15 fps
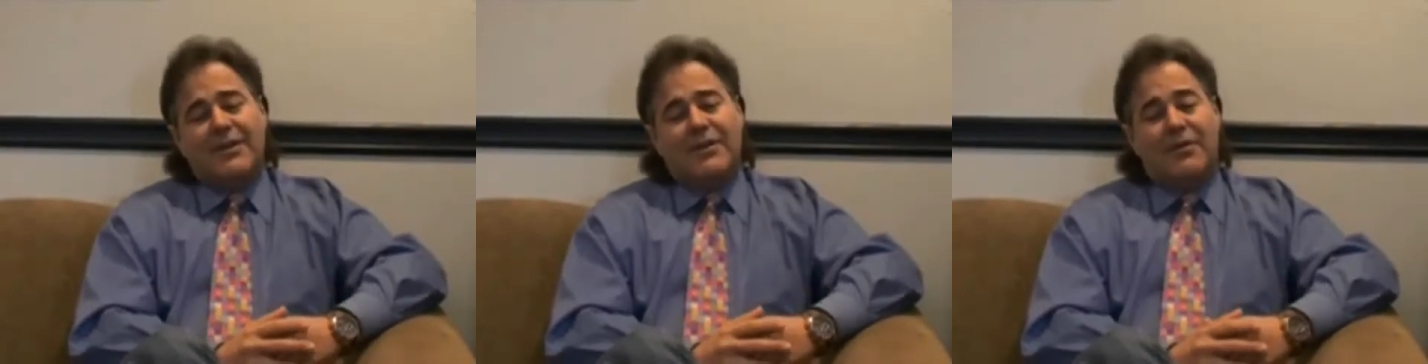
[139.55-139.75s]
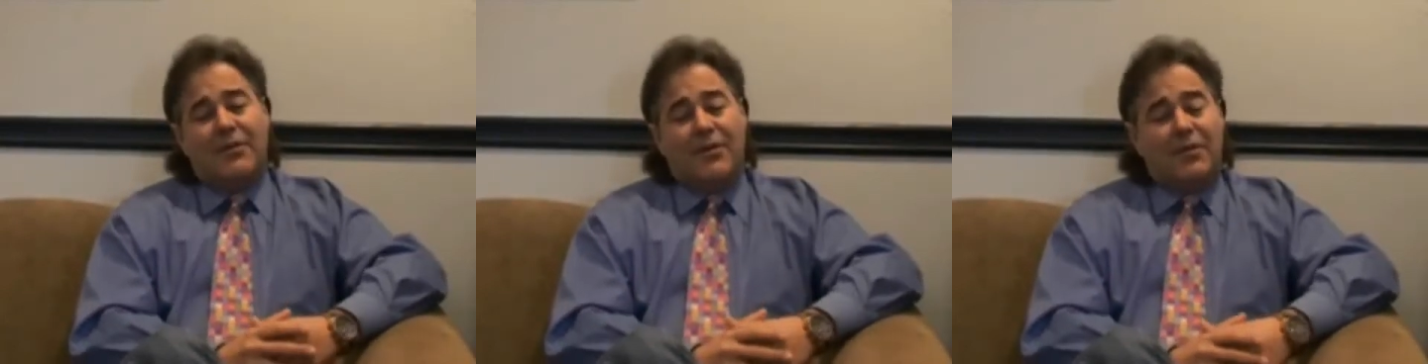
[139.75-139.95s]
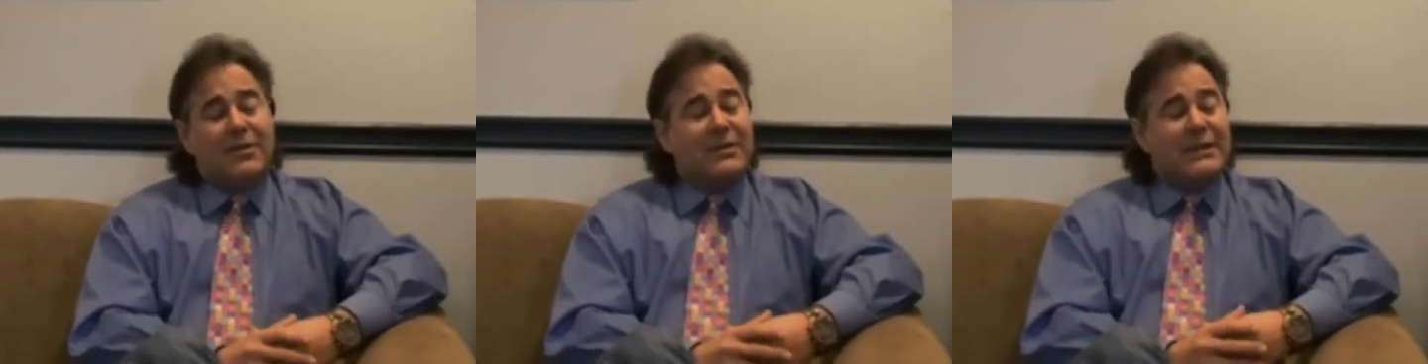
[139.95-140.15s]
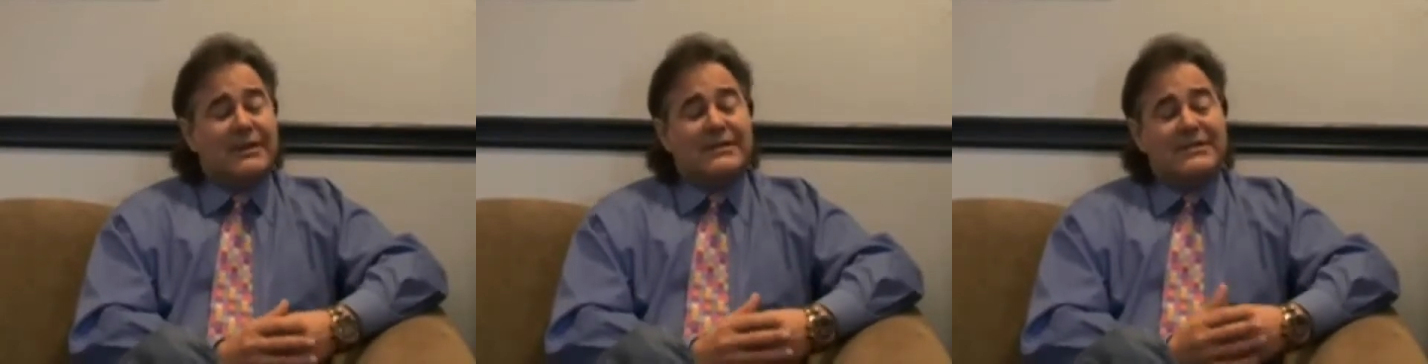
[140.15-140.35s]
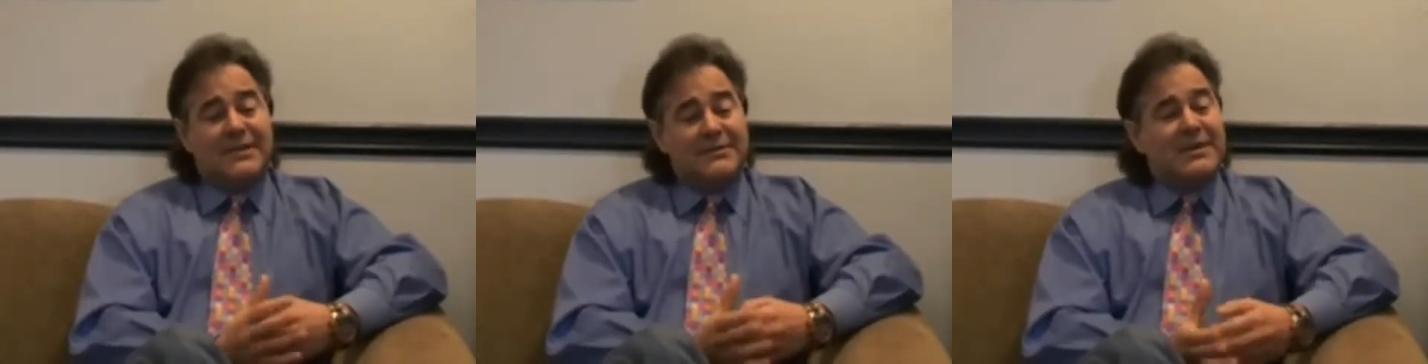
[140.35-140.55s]
Or
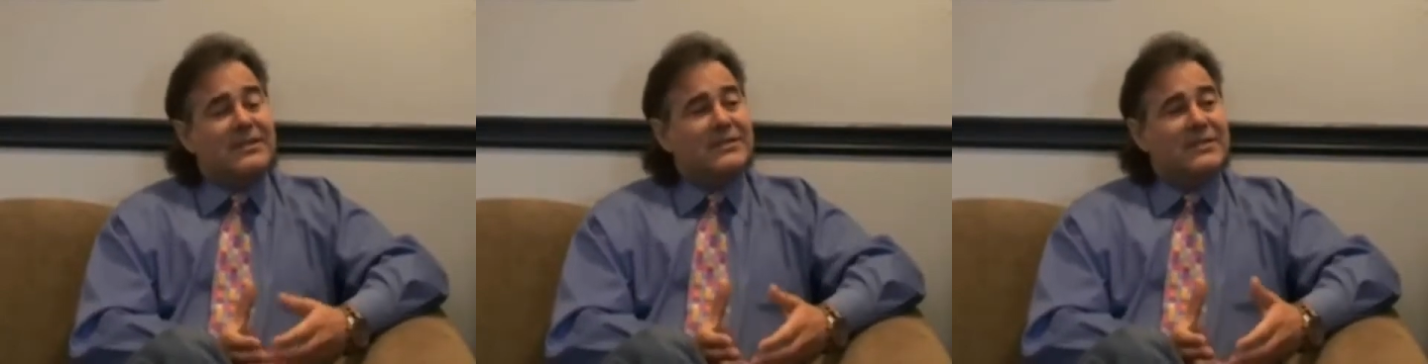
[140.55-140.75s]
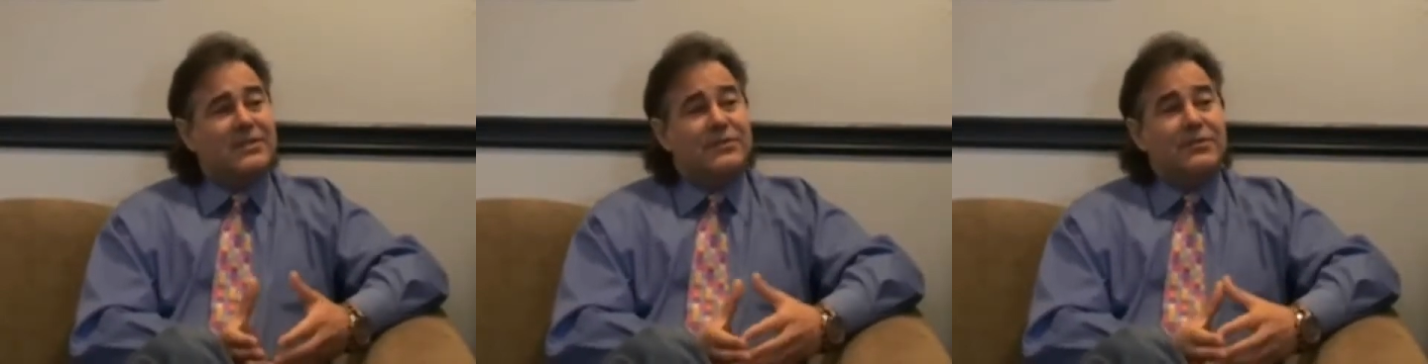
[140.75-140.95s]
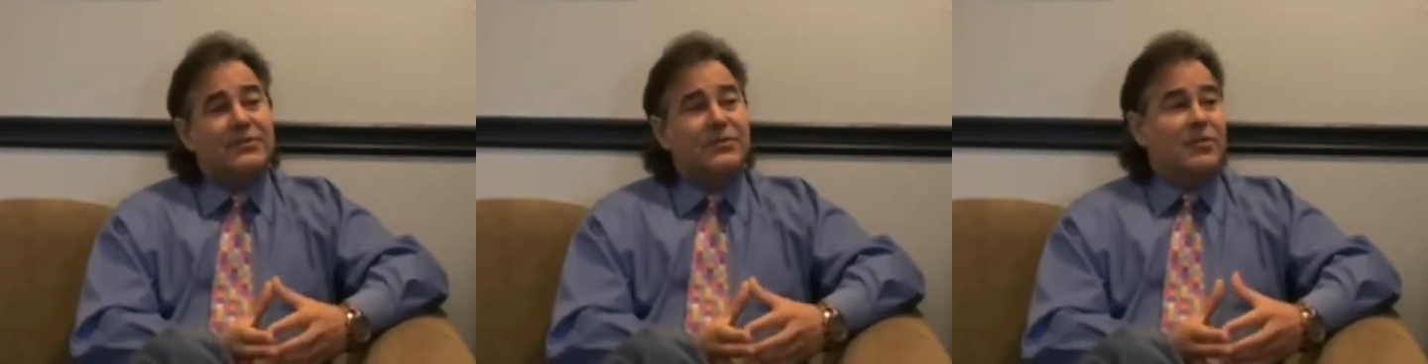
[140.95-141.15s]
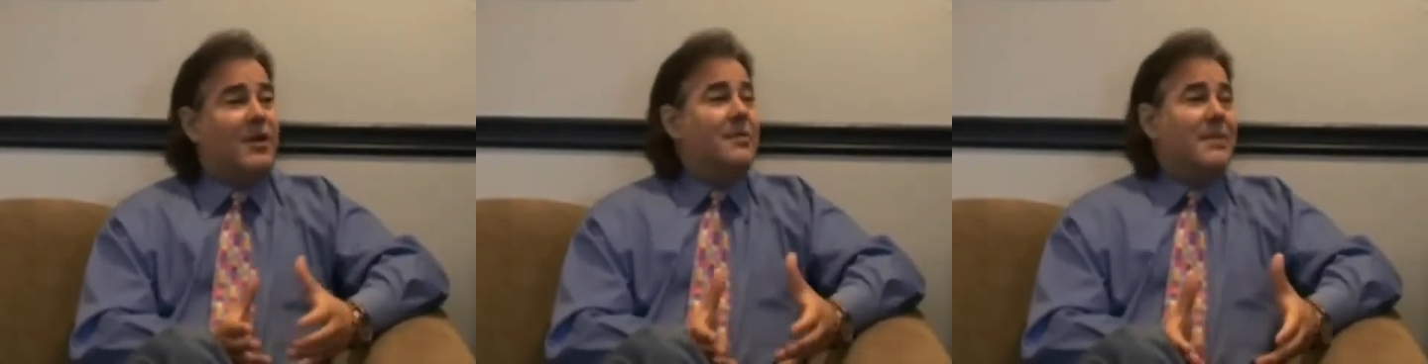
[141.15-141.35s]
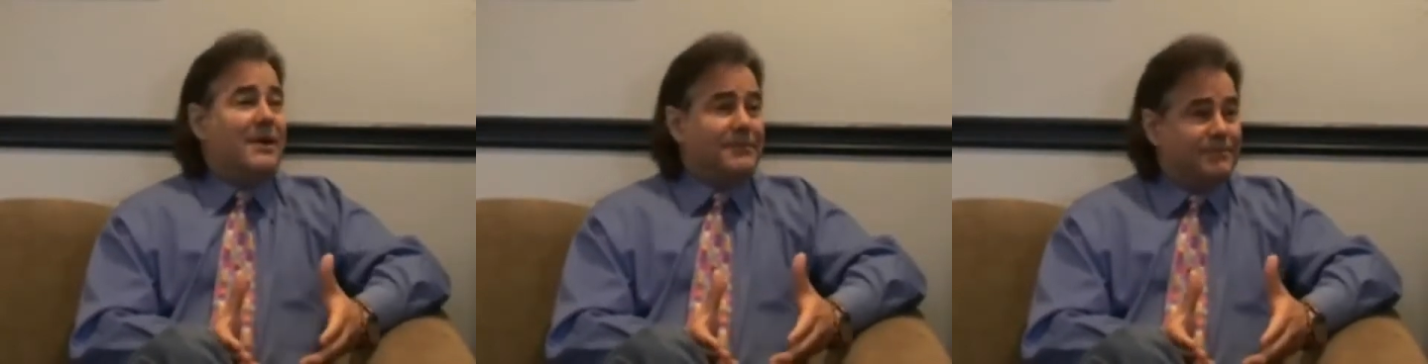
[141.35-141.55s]
sometimes it's through
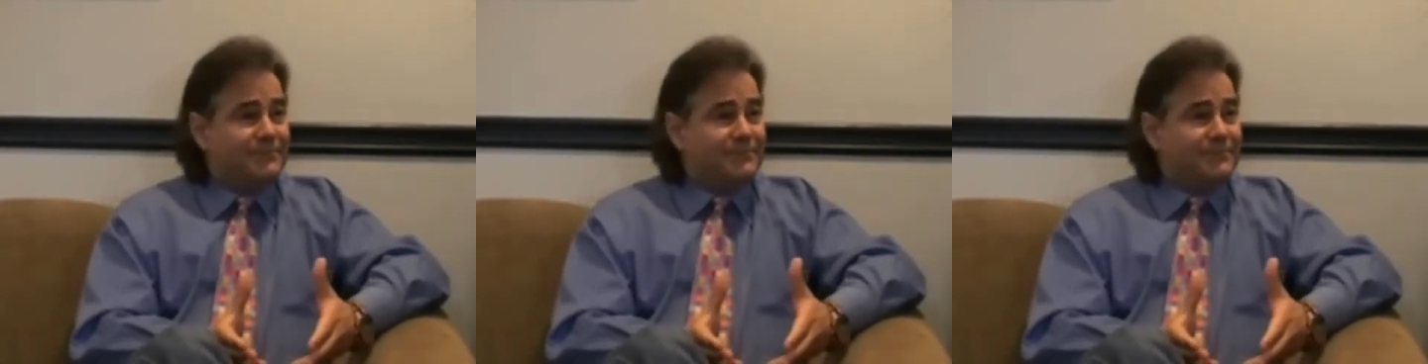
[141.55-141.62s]
trauma,